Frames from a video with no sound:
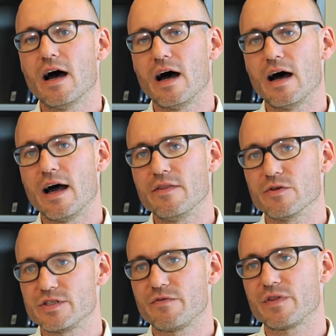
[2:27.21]
uh, and
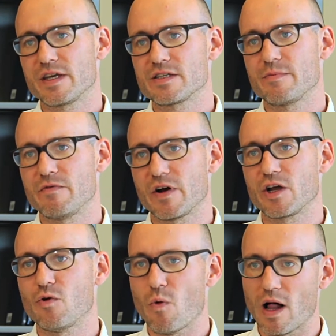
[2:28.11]
those different things can be
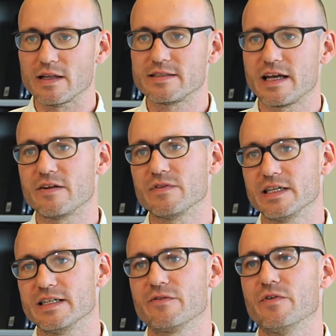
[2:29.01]
very
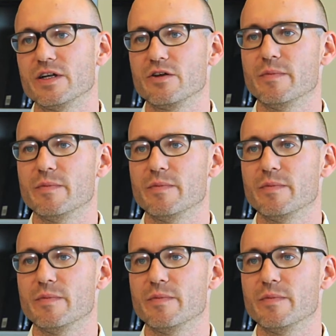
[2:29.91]
qualitatively different.